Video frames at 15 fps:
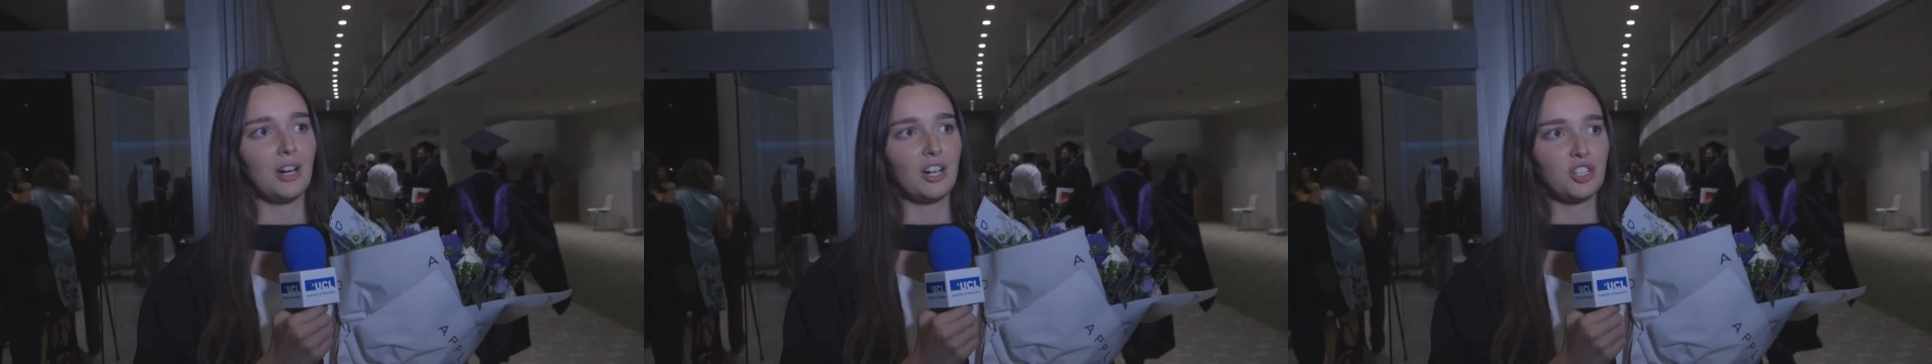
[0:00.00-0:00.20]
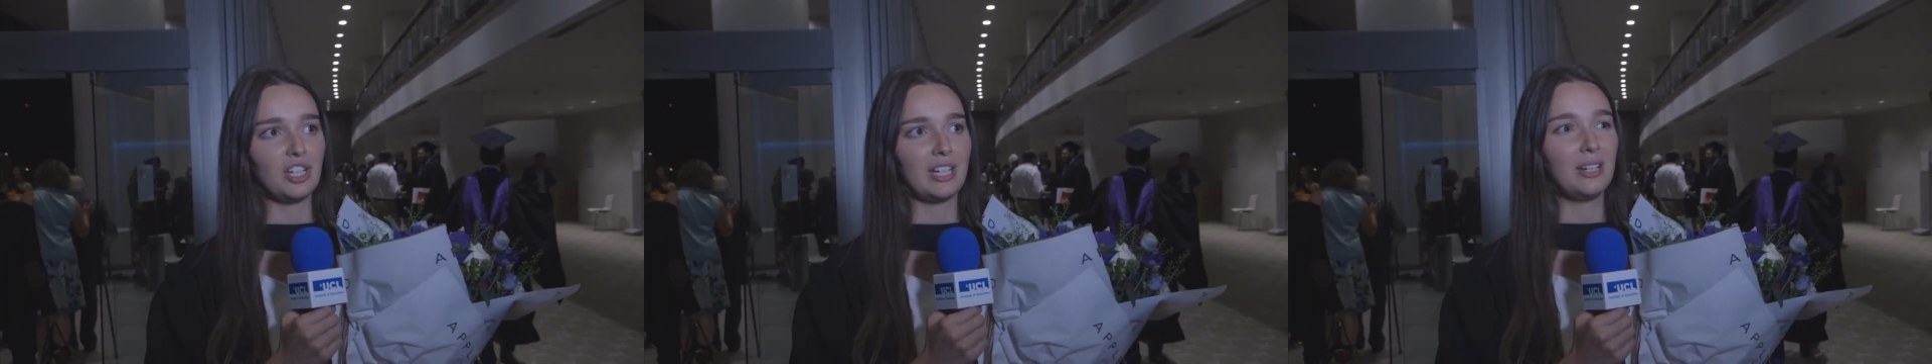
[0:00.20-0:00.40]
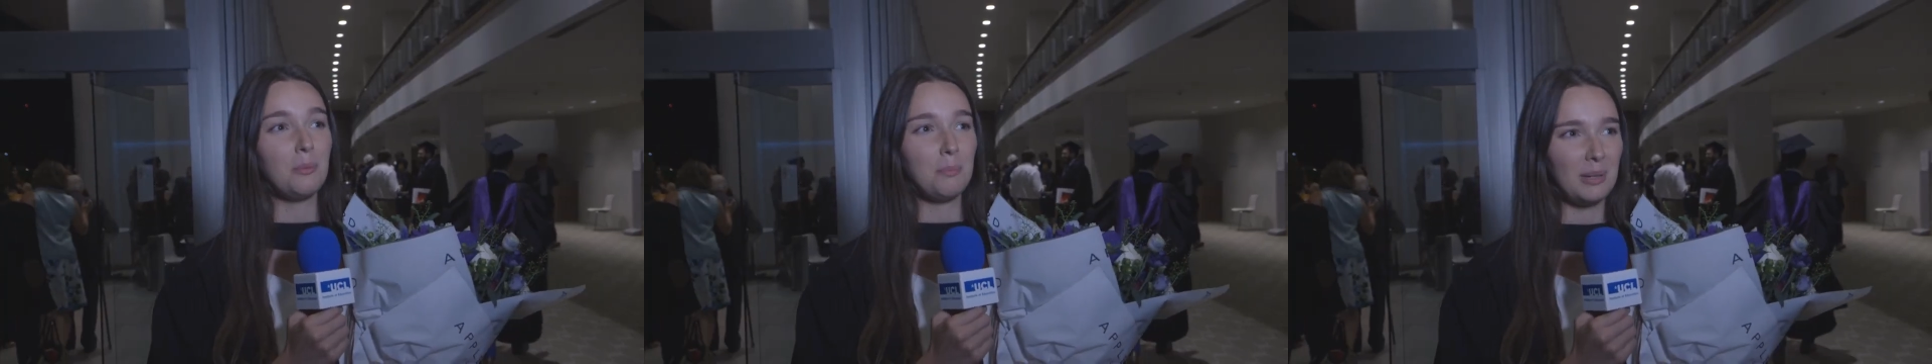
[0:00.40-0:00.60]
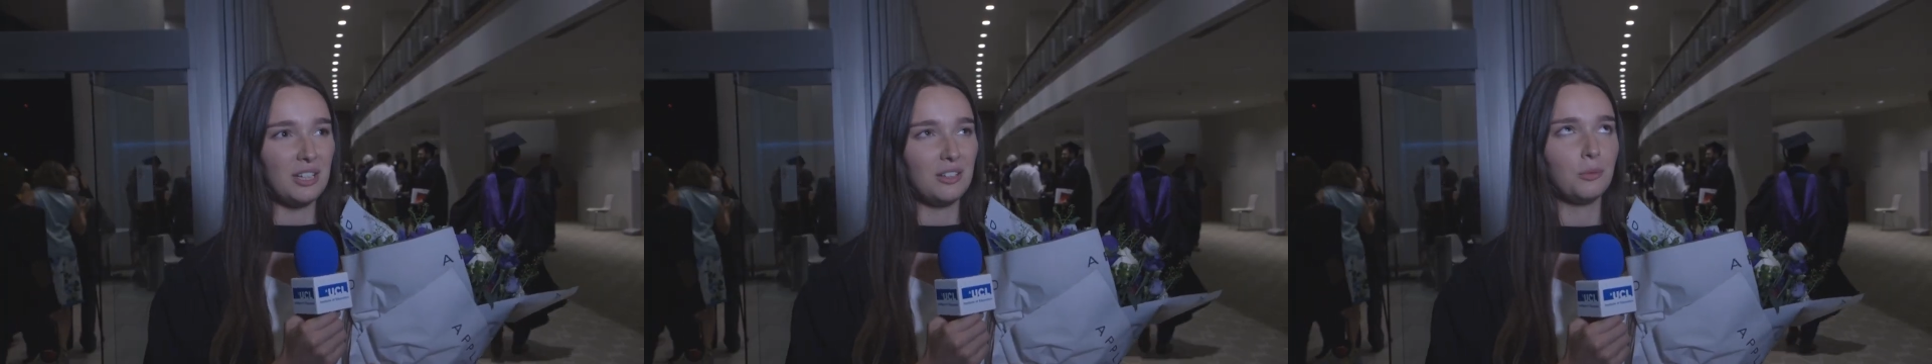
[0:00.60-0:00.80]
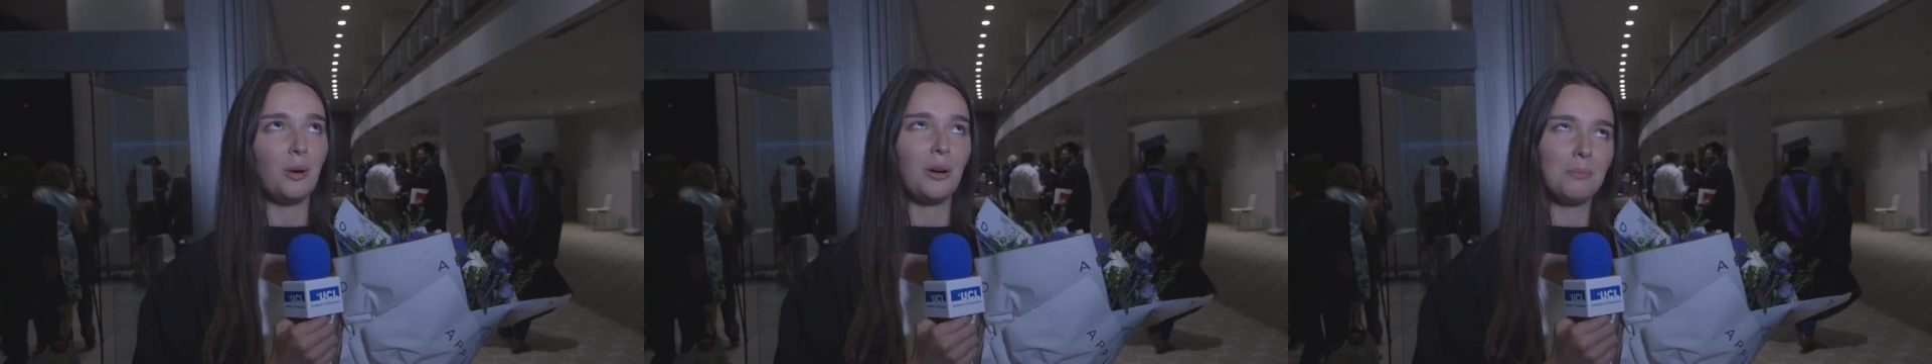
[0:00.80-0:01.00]
actually in a big,
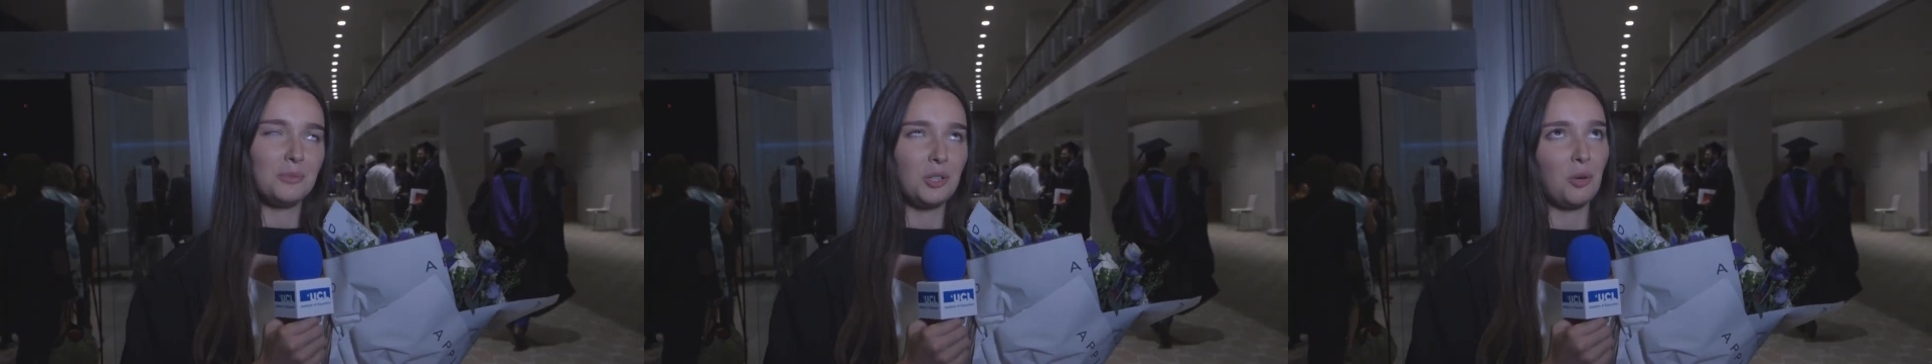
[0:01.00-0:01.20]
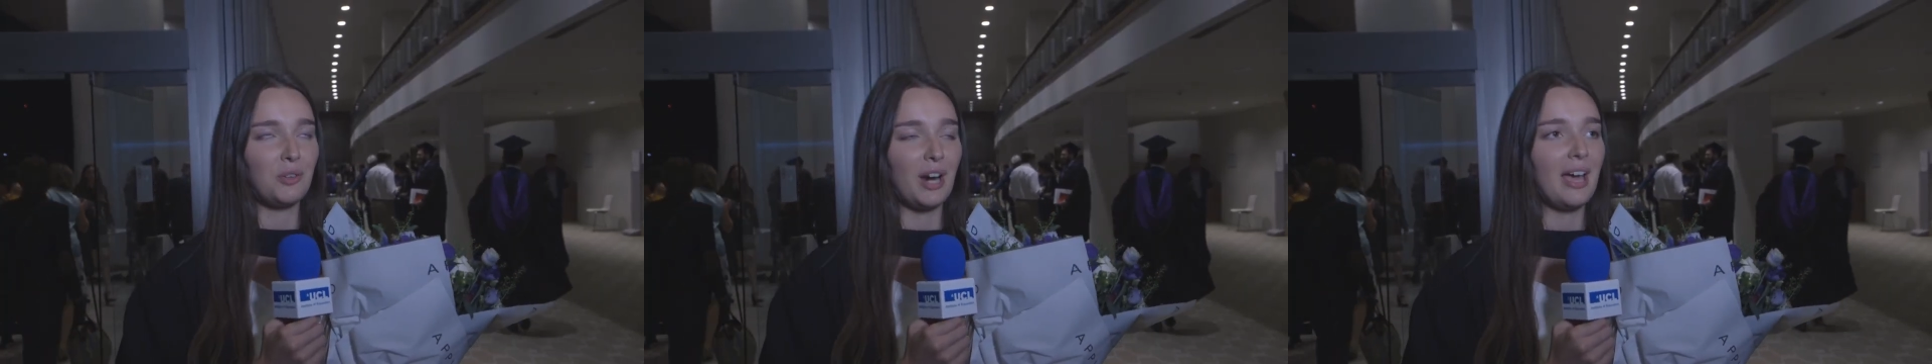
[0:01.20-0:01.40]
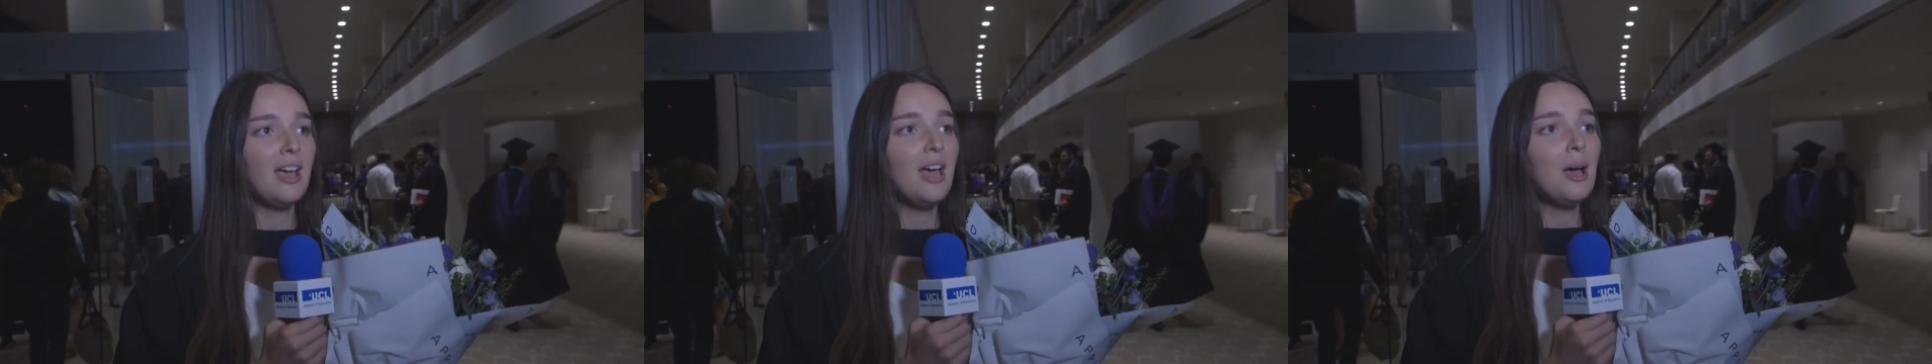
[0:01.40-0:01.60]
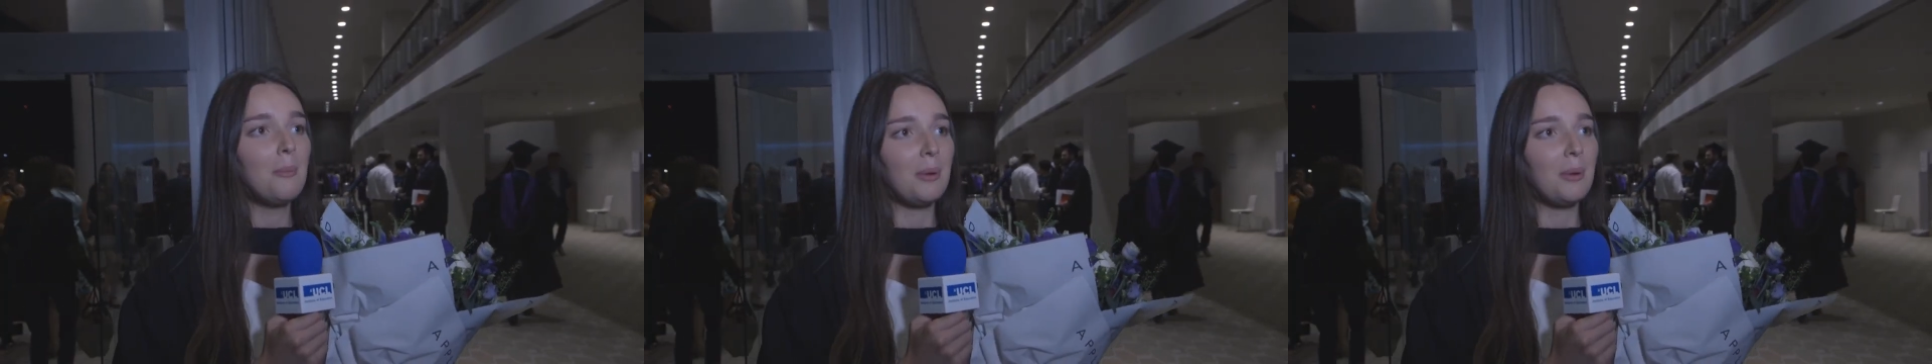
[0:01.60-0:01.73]
well not rare,